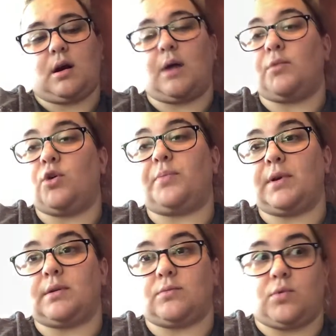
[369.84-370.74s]
I'm
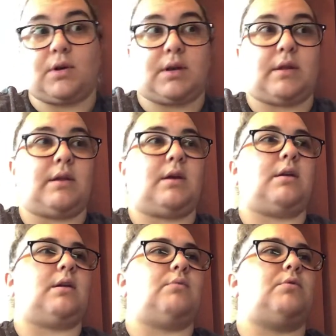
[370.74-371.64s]
hoping one day they can
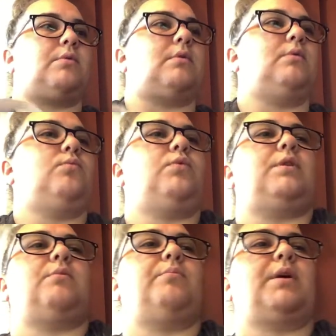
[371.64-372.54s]
come up with
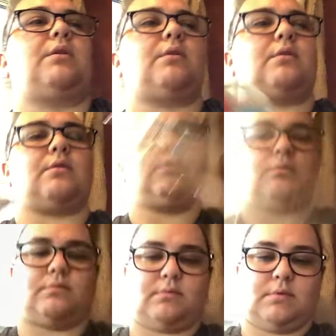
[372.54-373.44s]
a better
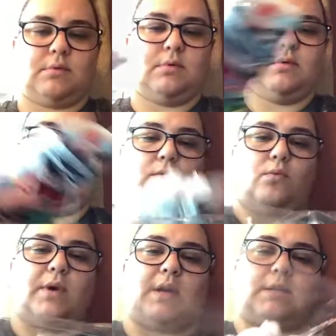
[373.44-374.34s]

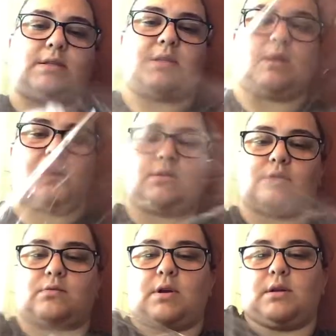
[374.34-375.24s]
way to send these
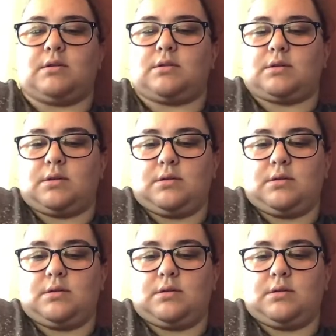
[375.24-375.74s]
threads.